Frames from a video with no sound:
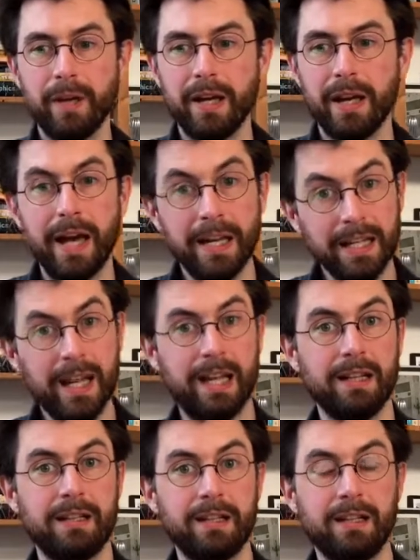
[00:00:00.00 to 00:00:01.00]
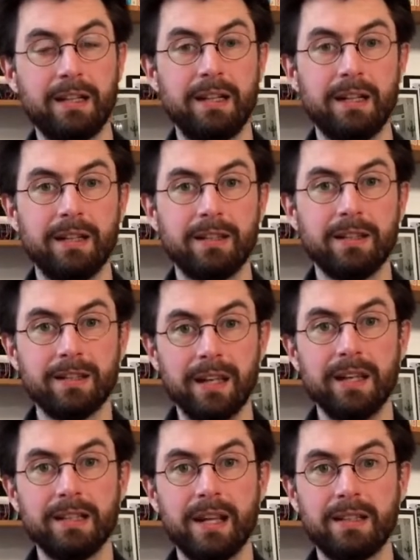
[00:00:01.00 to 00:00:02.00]
And again, the
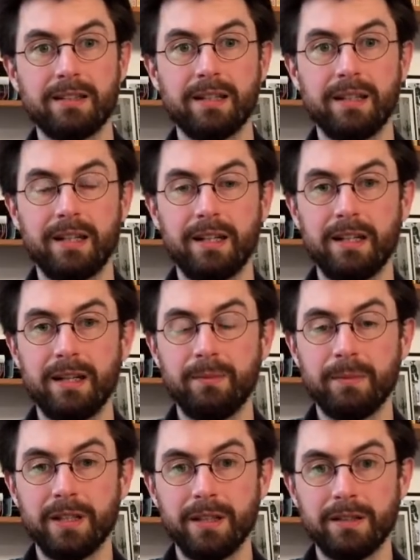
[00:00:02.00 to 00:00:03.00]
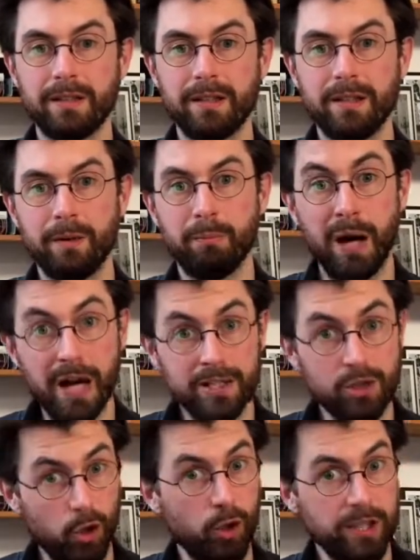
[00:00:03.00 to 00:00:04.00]
thing that binds
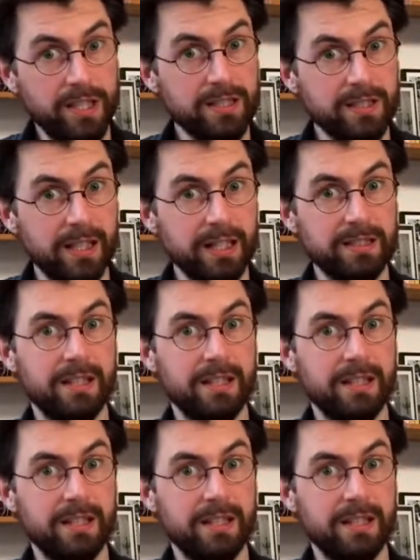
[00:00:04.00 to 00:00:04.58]
all these things, that